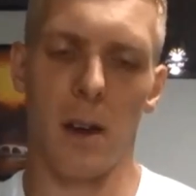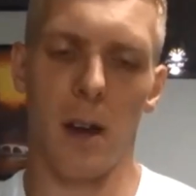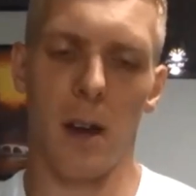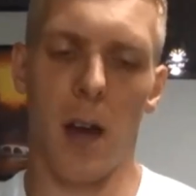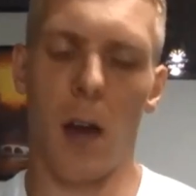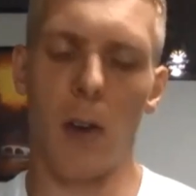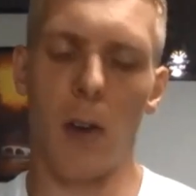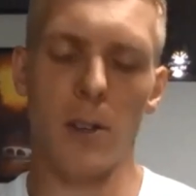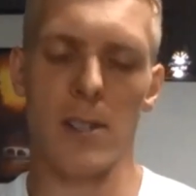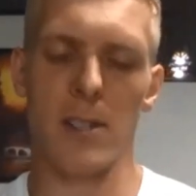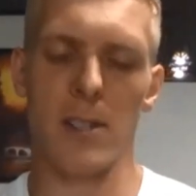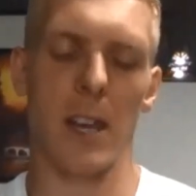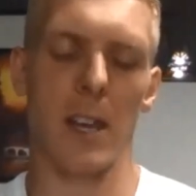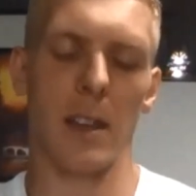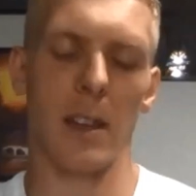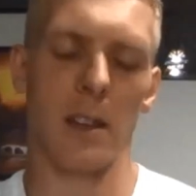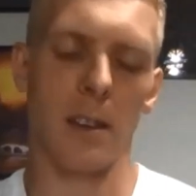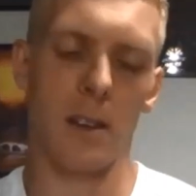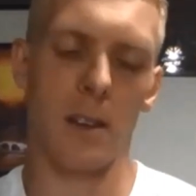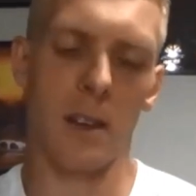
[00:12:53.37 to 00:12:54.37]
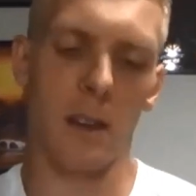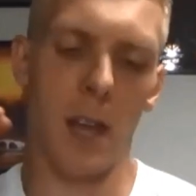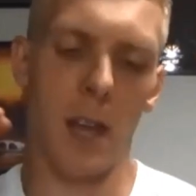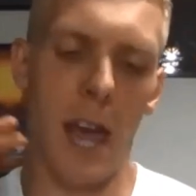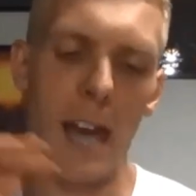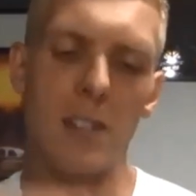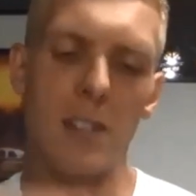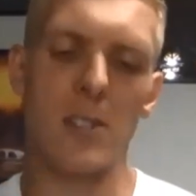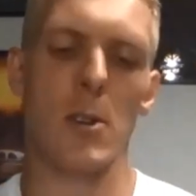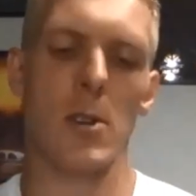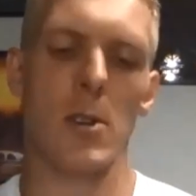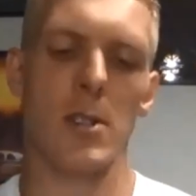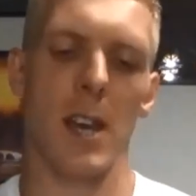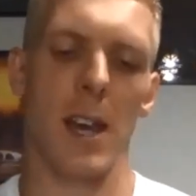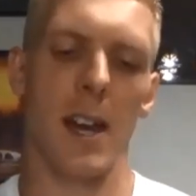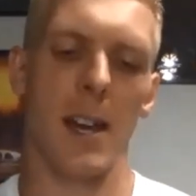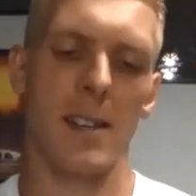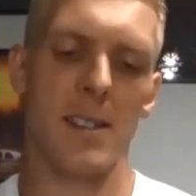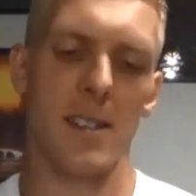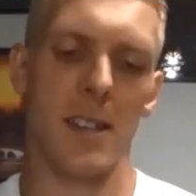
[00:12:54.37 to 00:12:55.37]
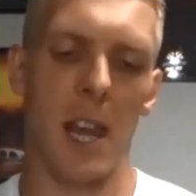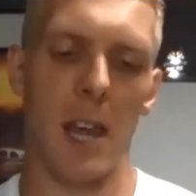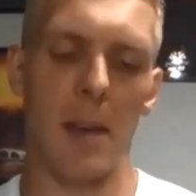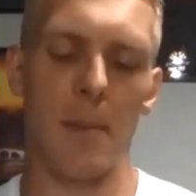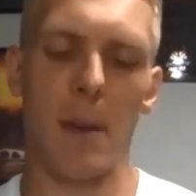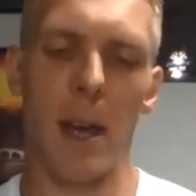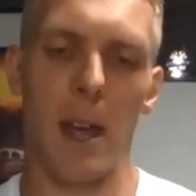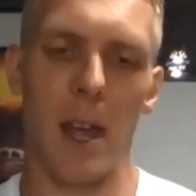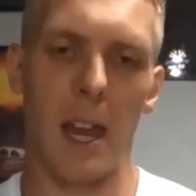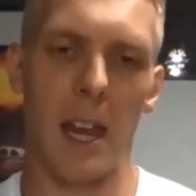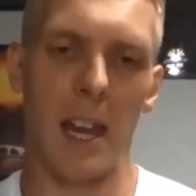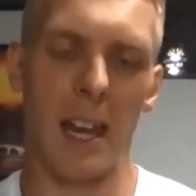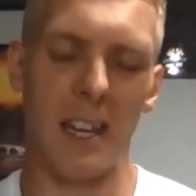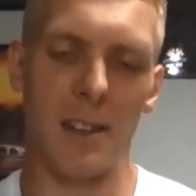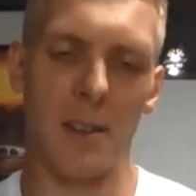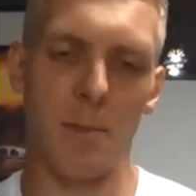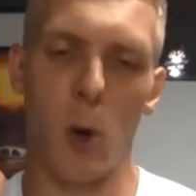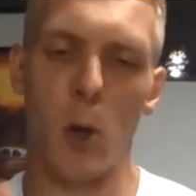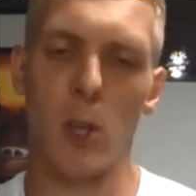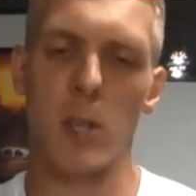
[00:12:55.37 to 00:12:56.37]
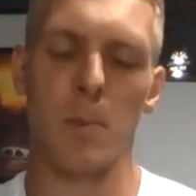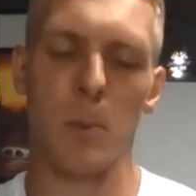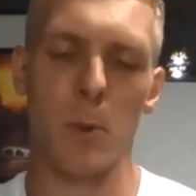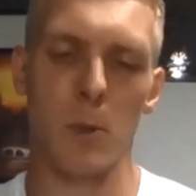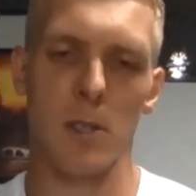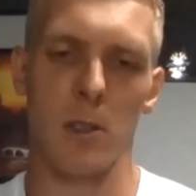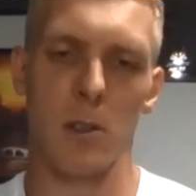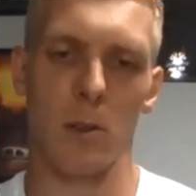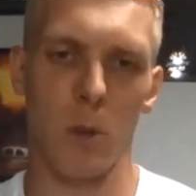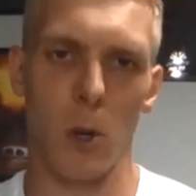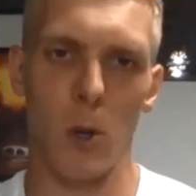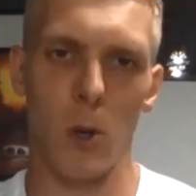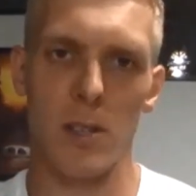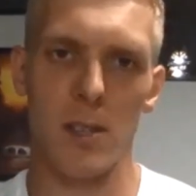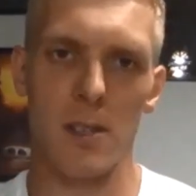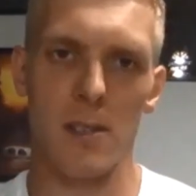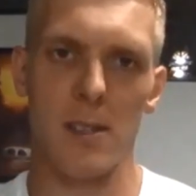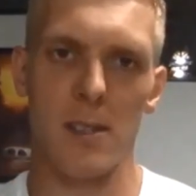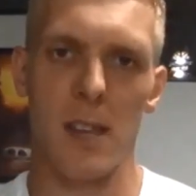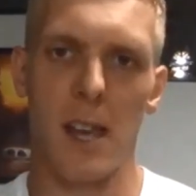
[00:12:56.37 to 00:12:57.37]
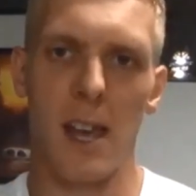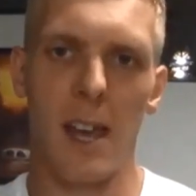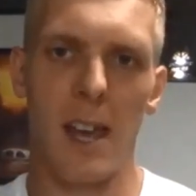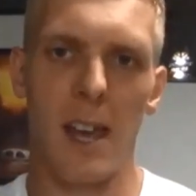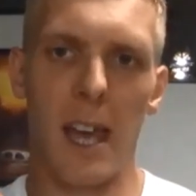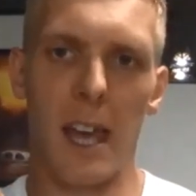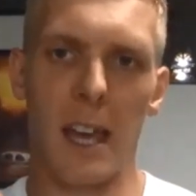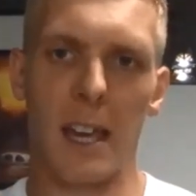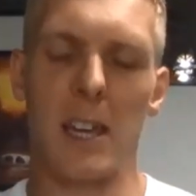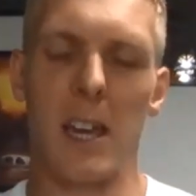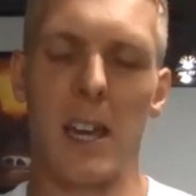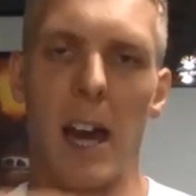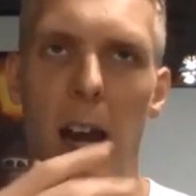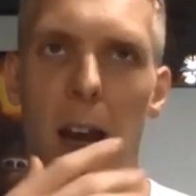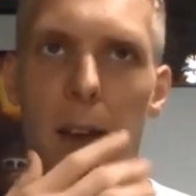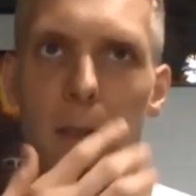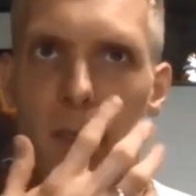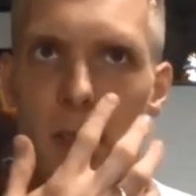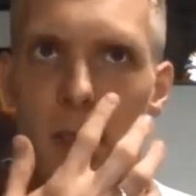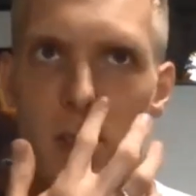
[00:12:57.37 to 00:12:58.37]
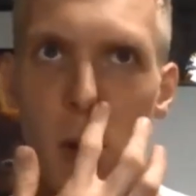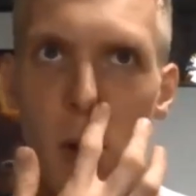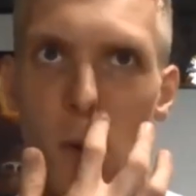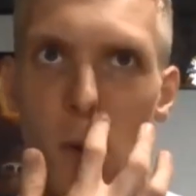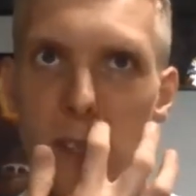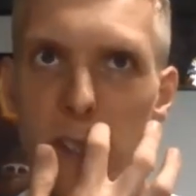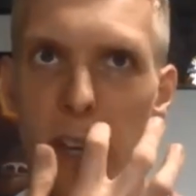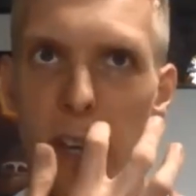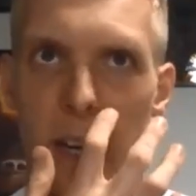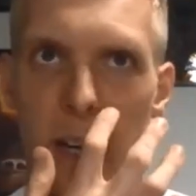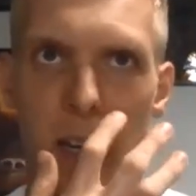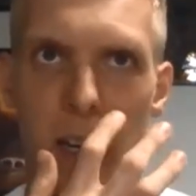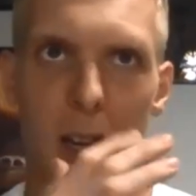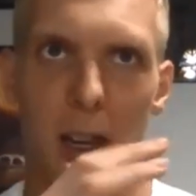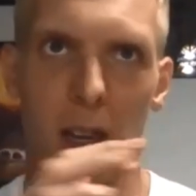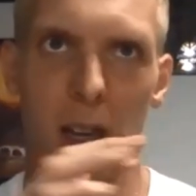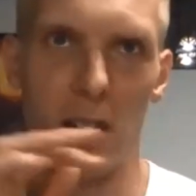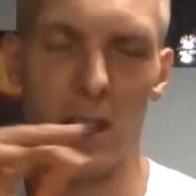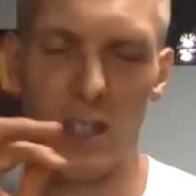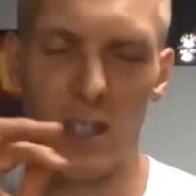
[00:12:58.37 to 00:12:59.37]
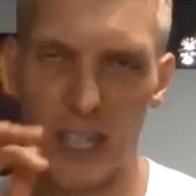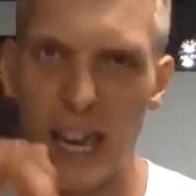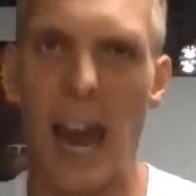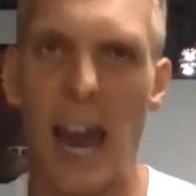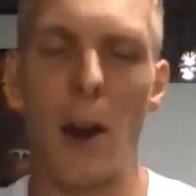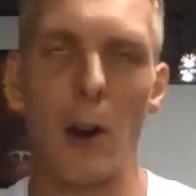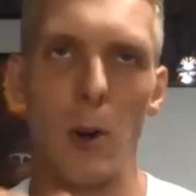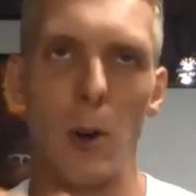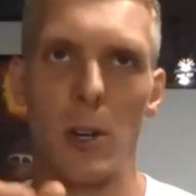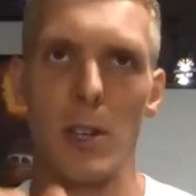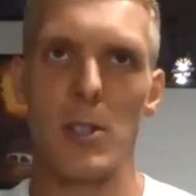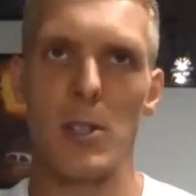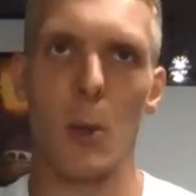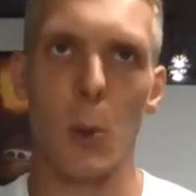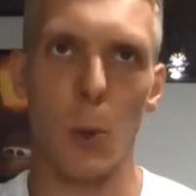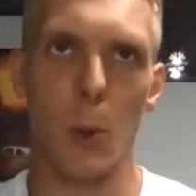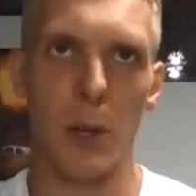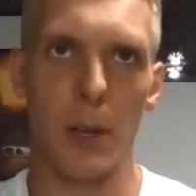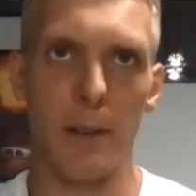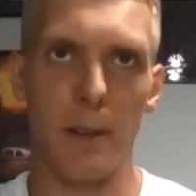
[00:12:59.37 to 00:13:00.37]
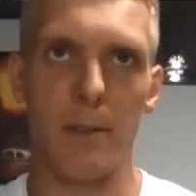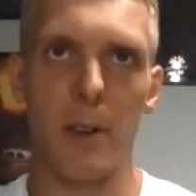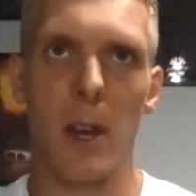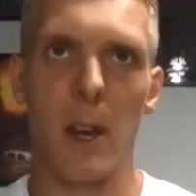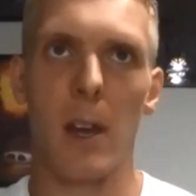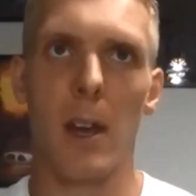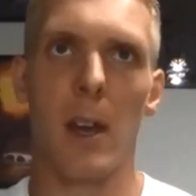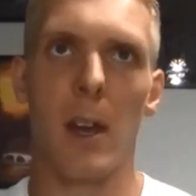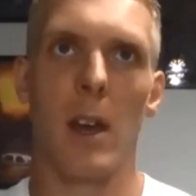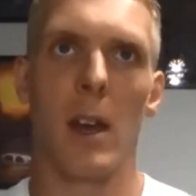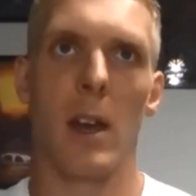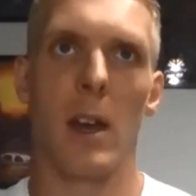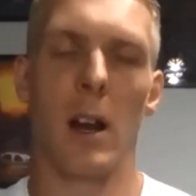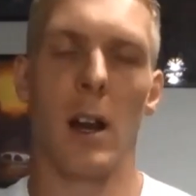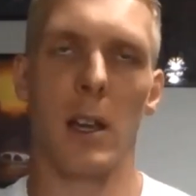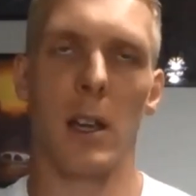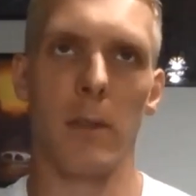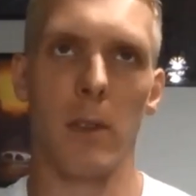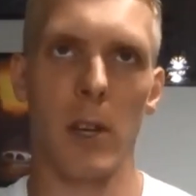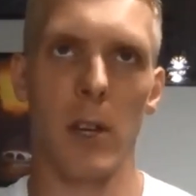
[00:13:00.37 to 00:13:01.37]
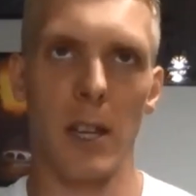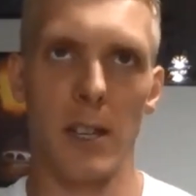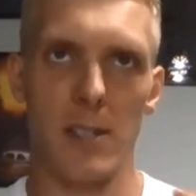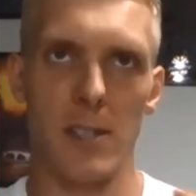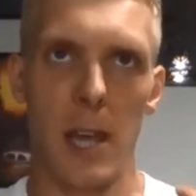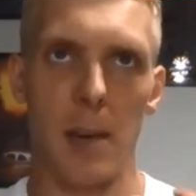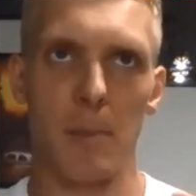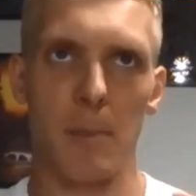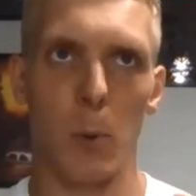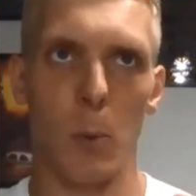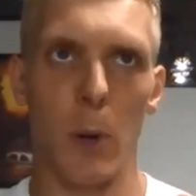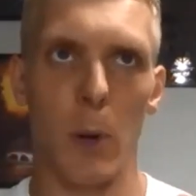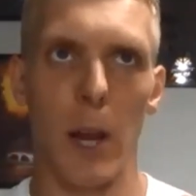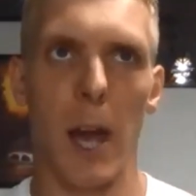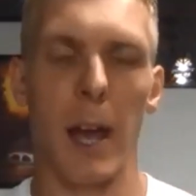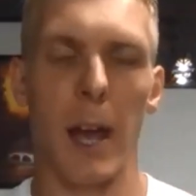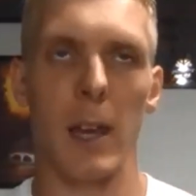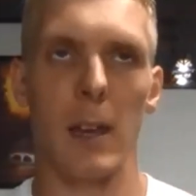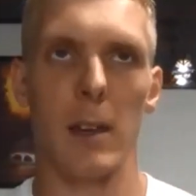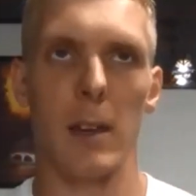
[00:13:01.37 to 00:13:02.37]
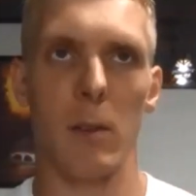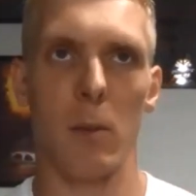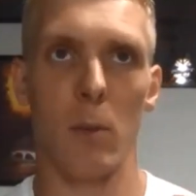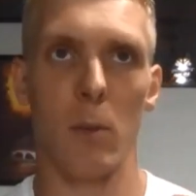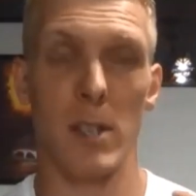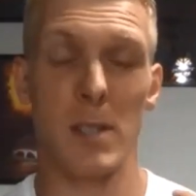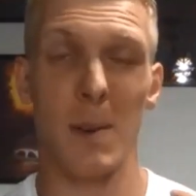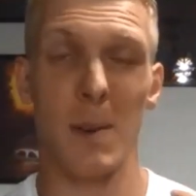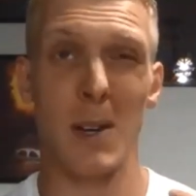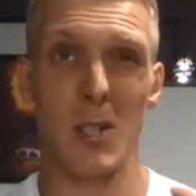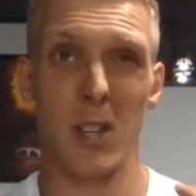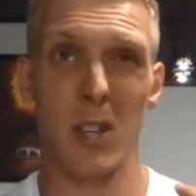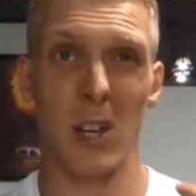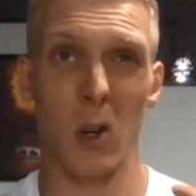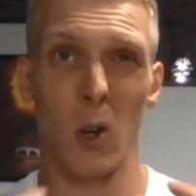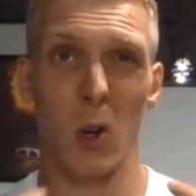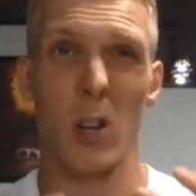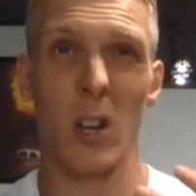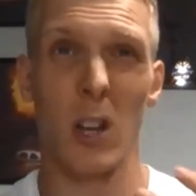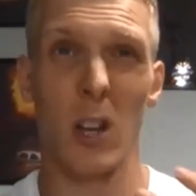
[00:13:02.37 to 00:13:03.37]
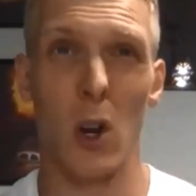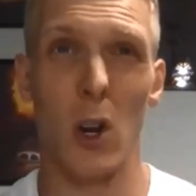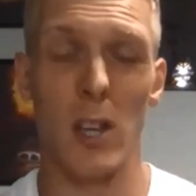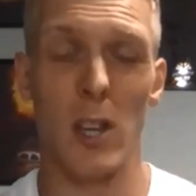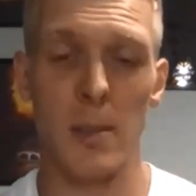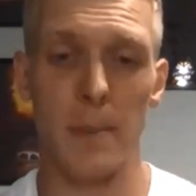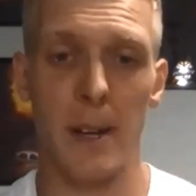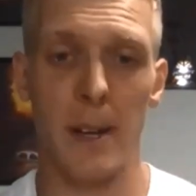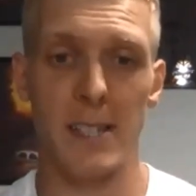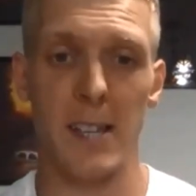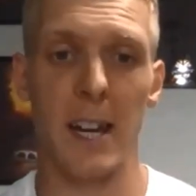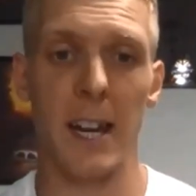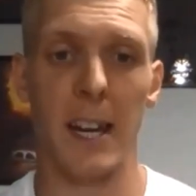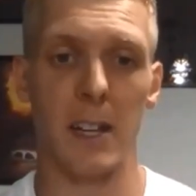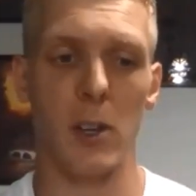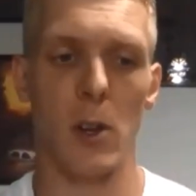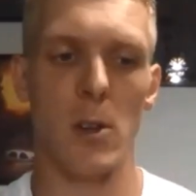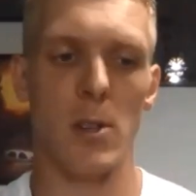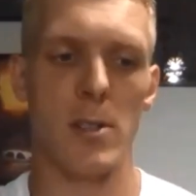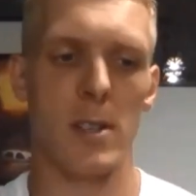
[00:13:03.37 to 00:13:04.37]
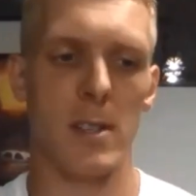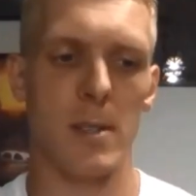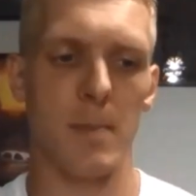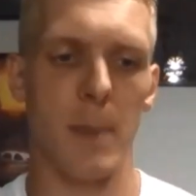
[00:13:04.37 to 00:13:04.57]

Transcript: I'll just say exercise and, and multiple sclerosis. It kind of is almost like counterintuitive. And I'll give you an example. When I was, especially early on into my diagnosis,